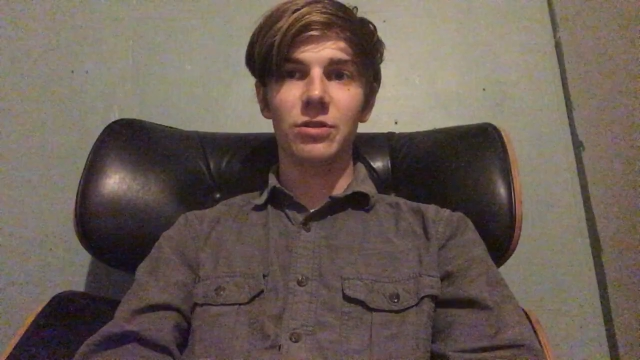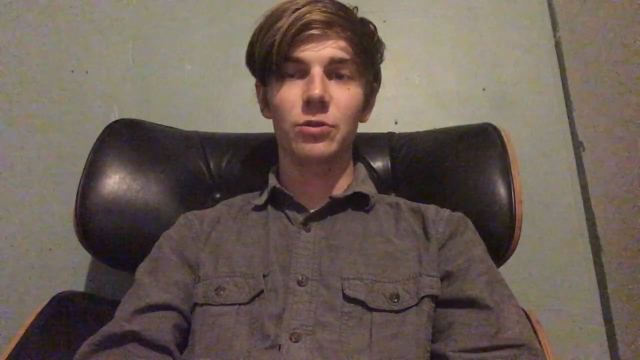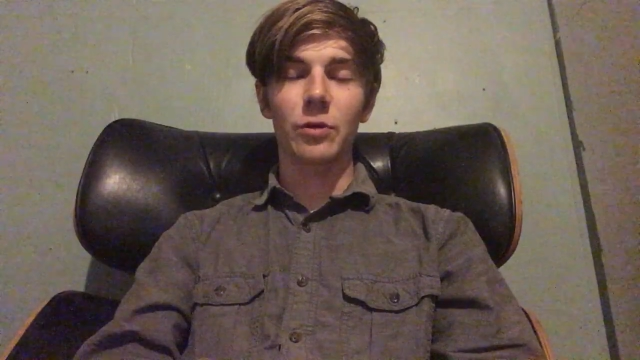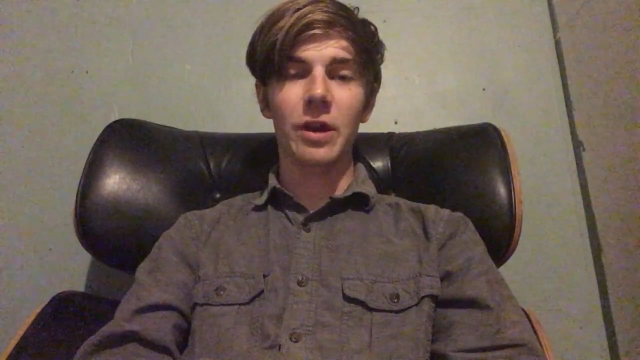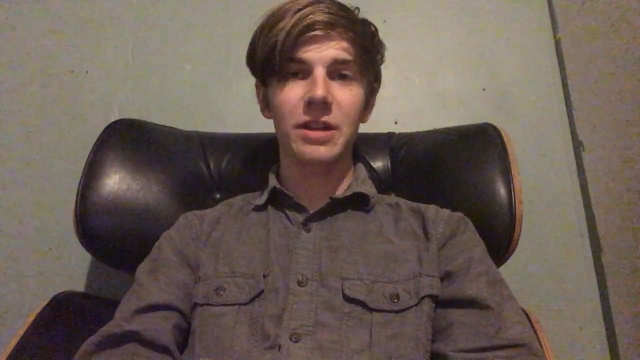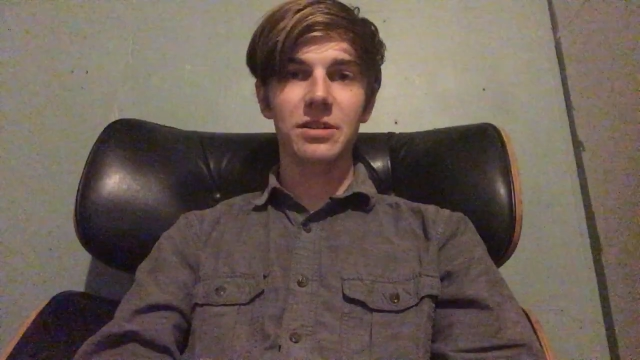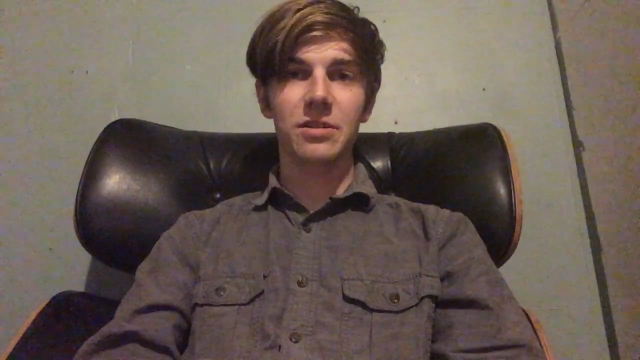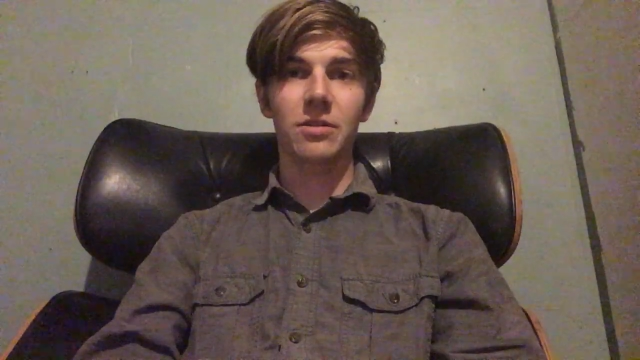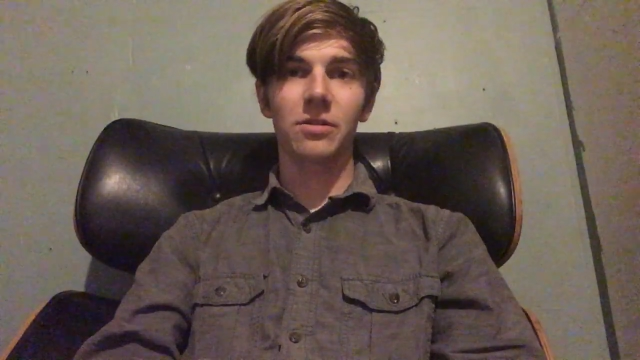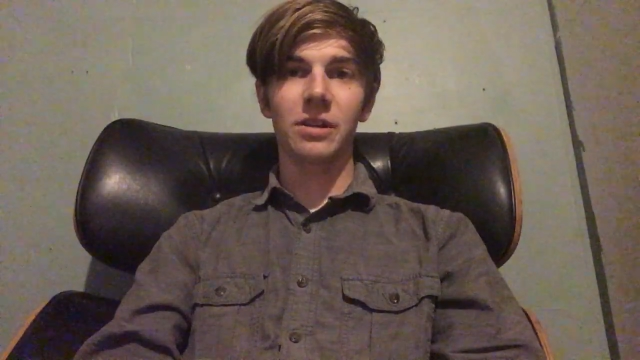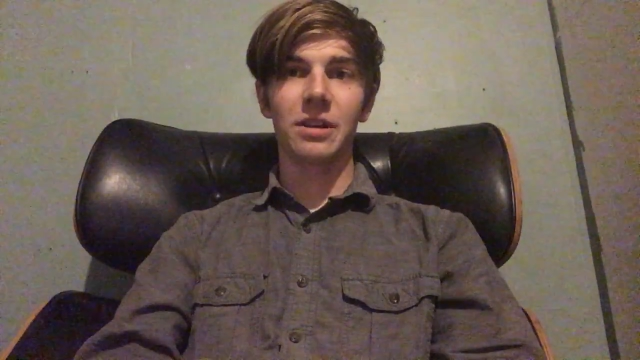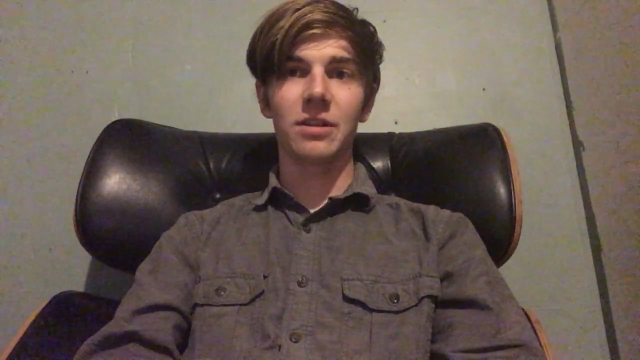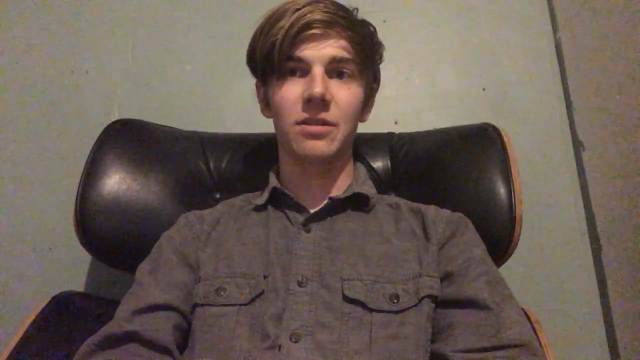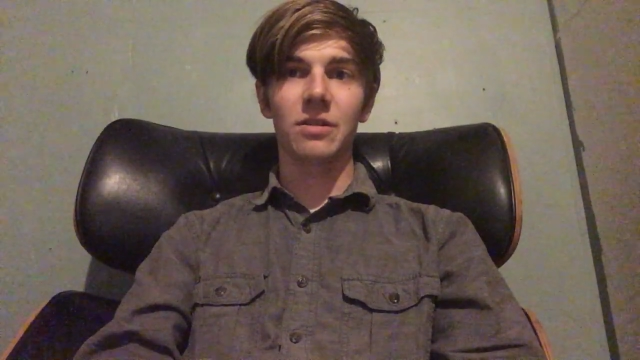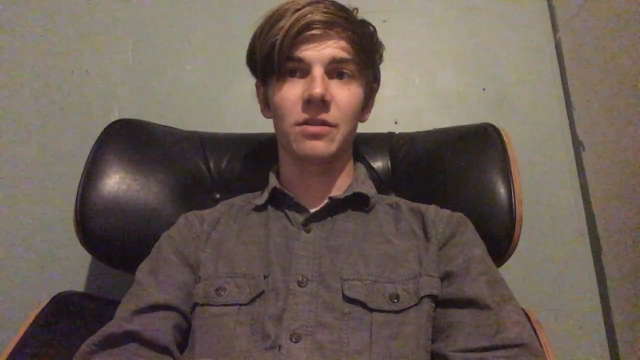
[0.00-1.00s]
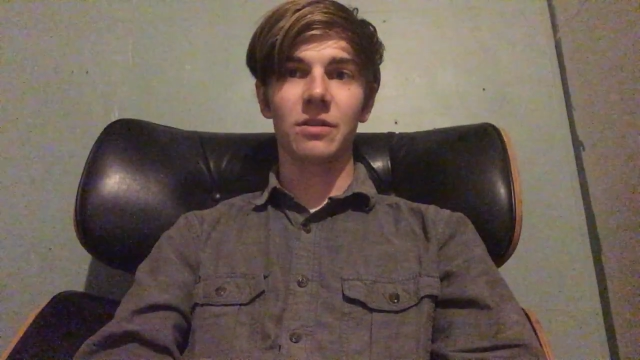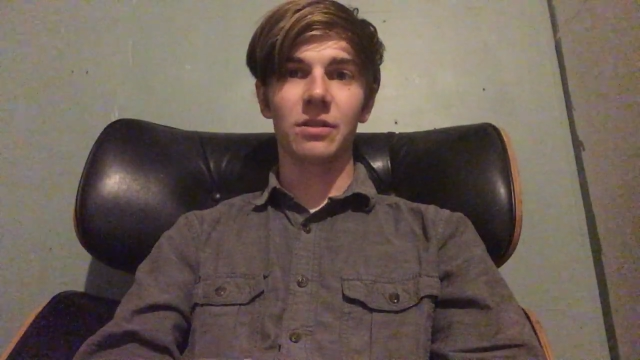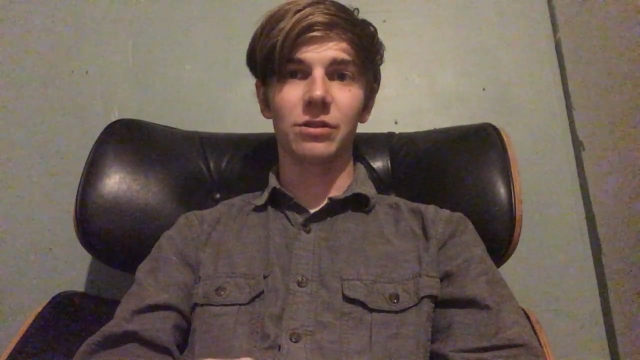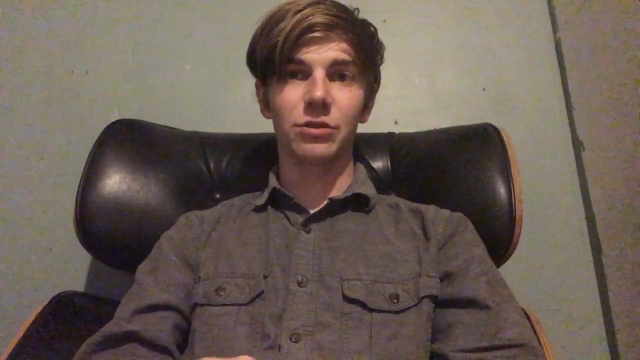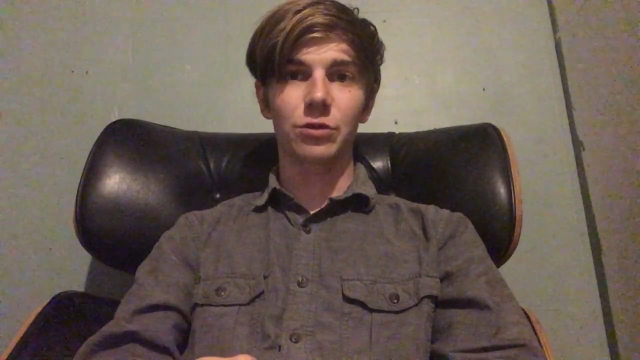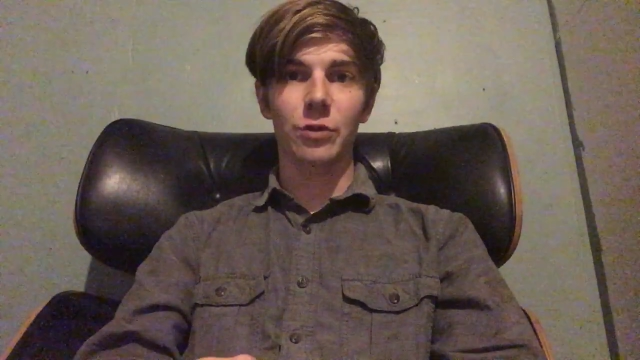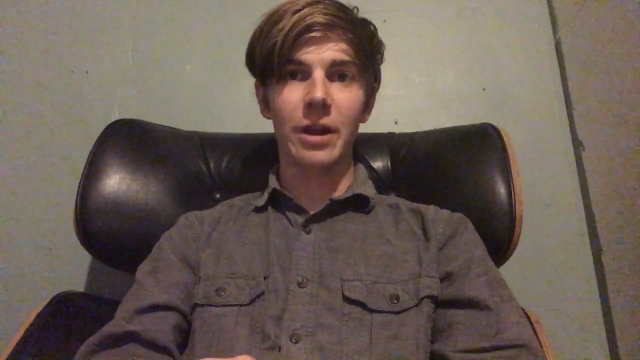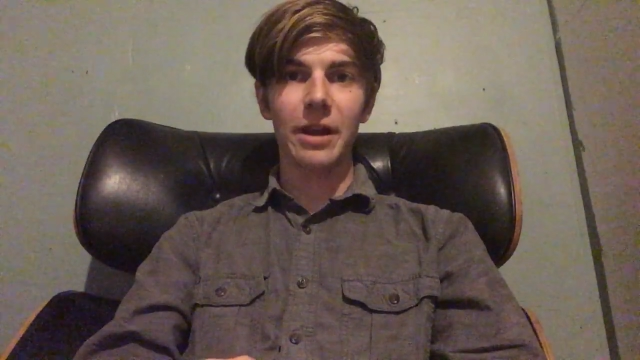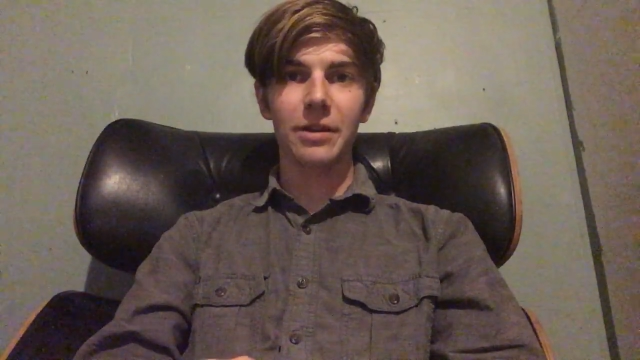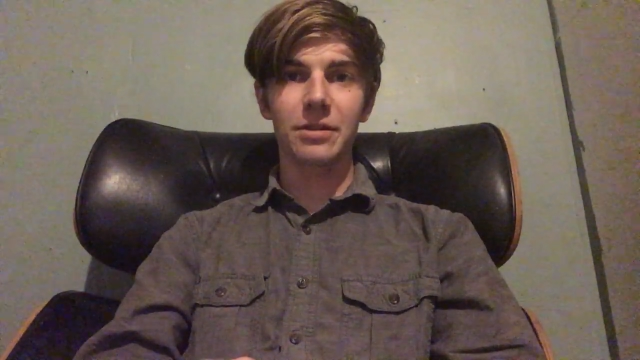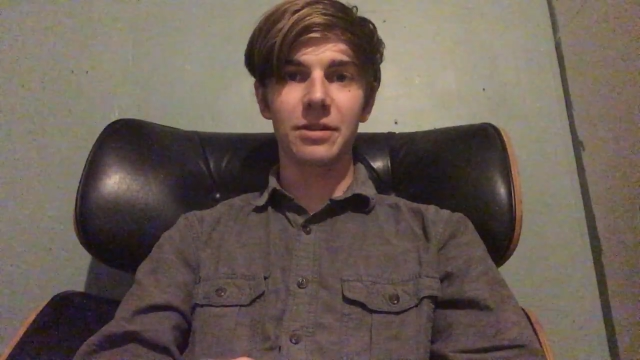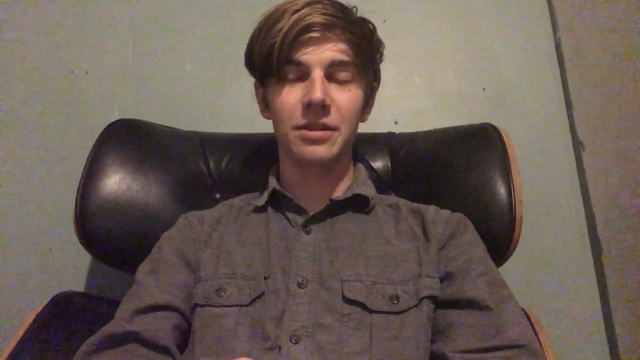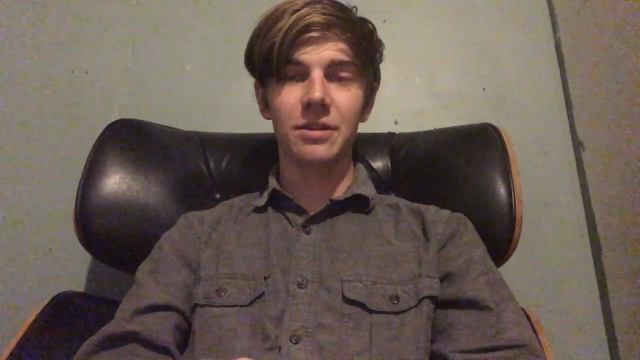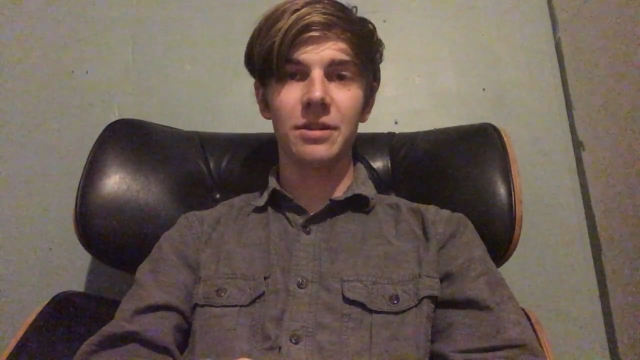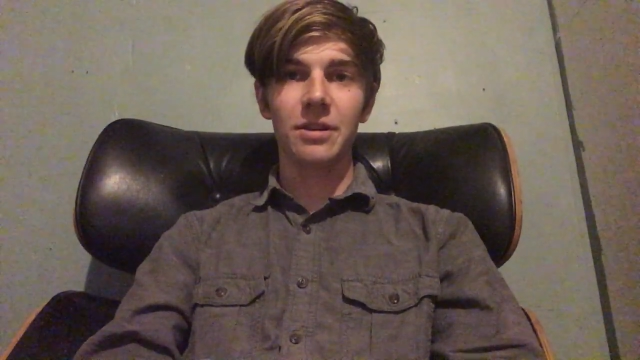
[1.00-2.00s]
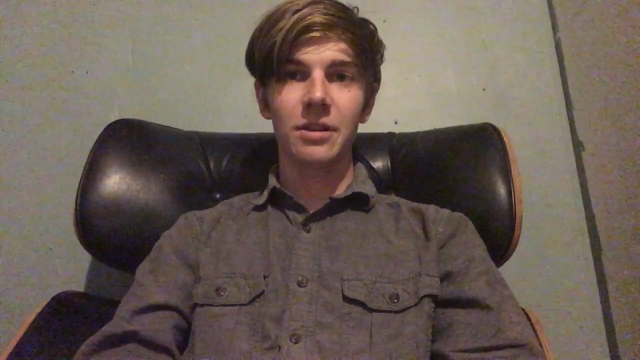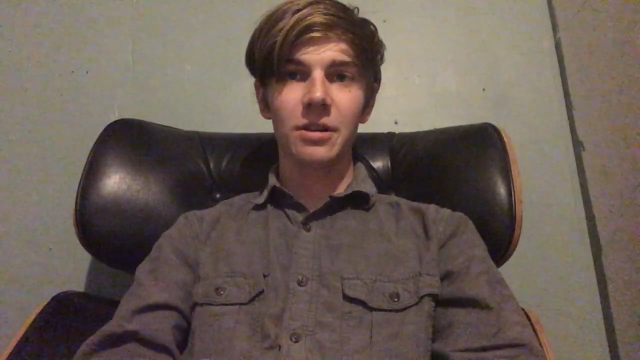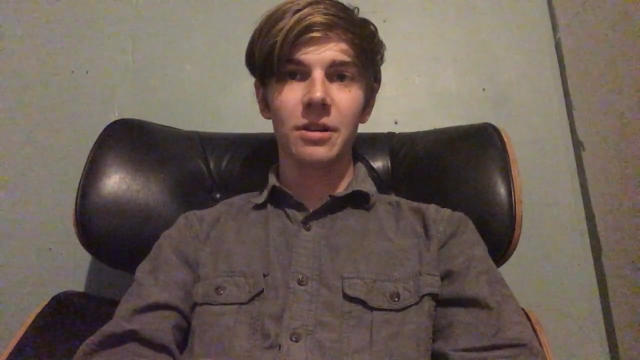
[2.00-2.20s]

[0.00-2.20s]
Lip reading: drastically contracted,